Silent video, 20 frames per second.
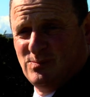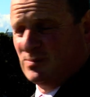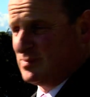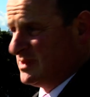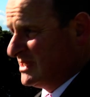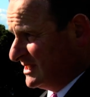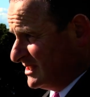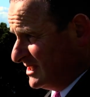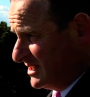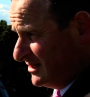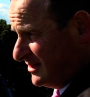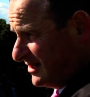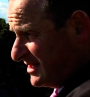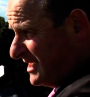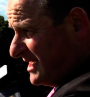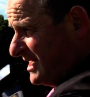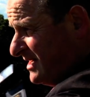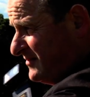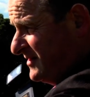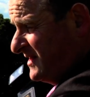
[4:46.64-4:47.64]
But, you know,
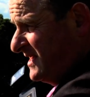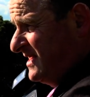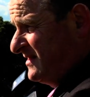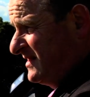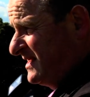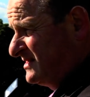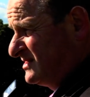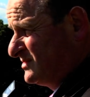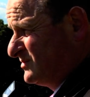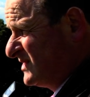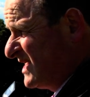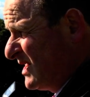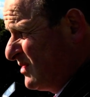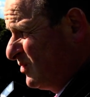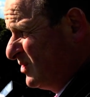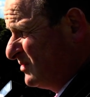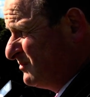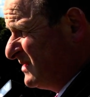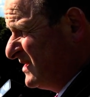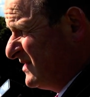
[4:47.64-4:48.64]
looking over there, that
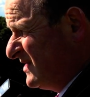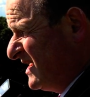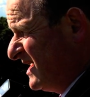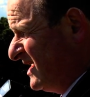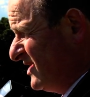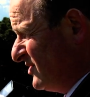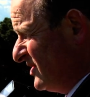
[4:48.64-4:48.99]
would be the